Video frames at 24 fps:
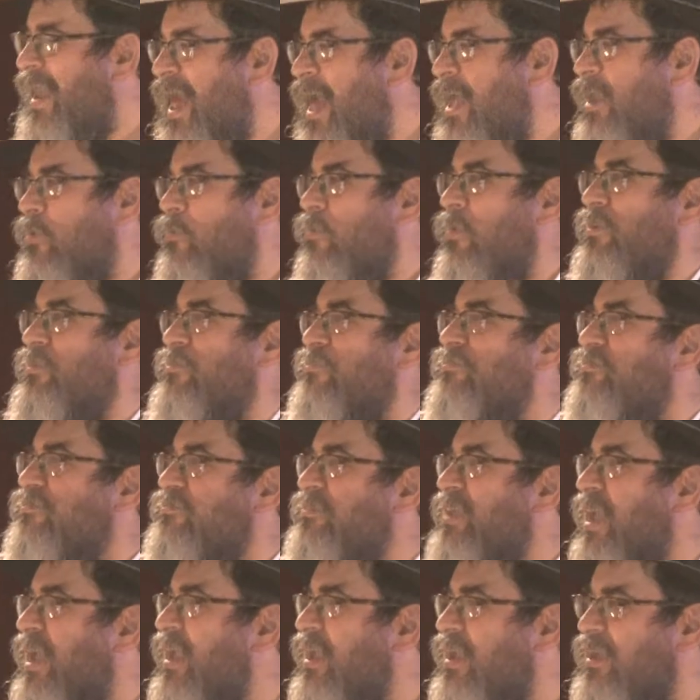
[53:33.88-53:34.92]
how to
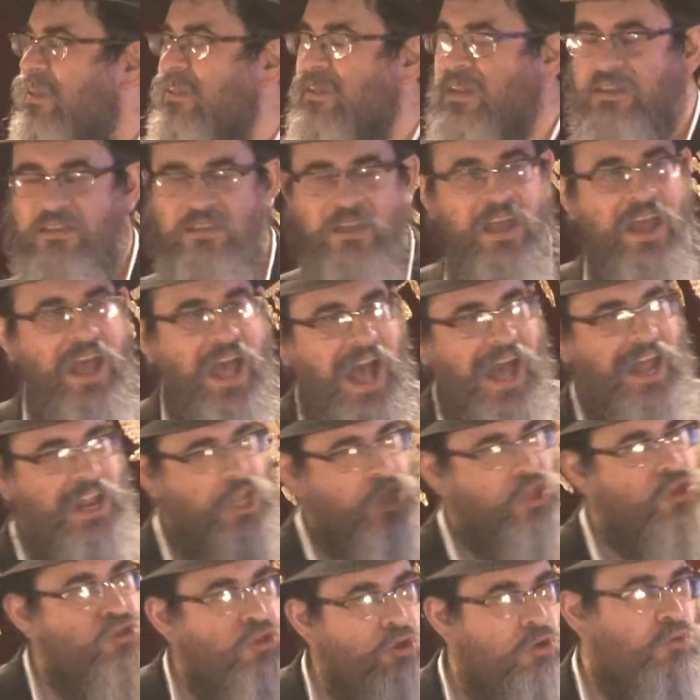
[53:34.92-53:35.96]
understand it, how to
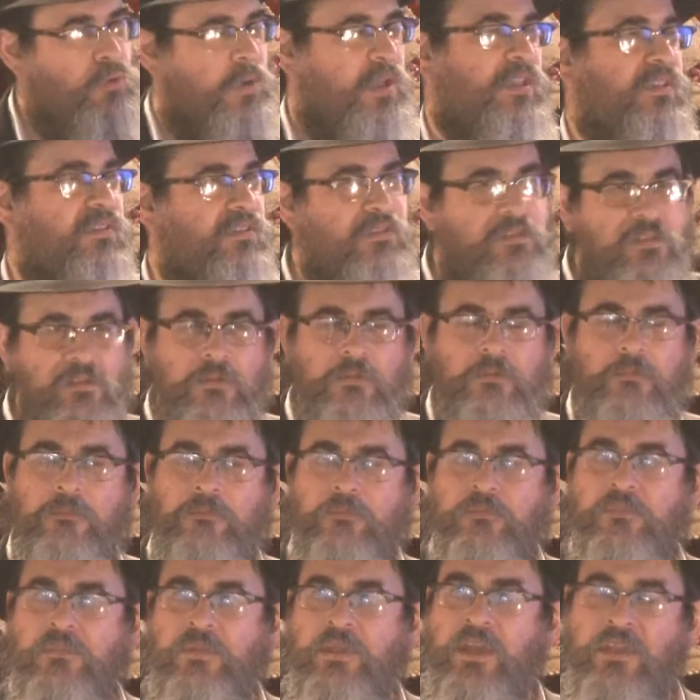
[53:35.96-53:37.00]
do it.
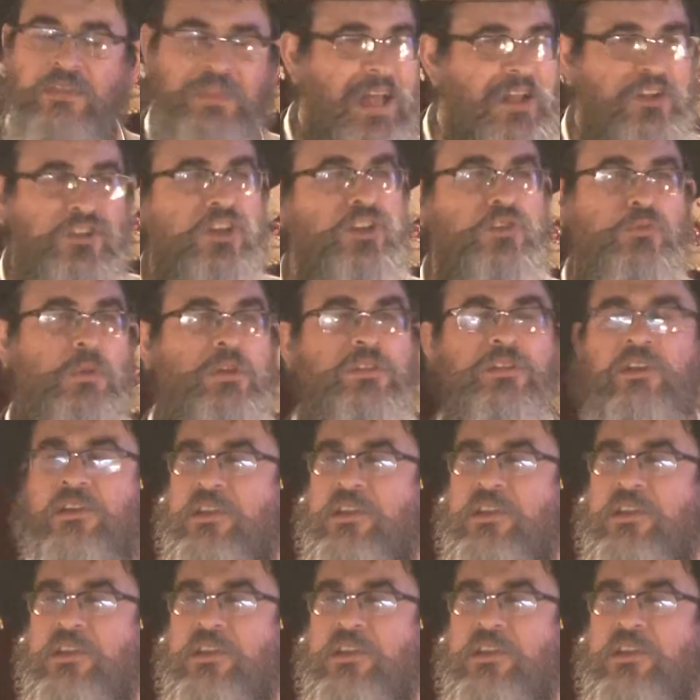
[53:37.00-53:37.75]
Not just when they're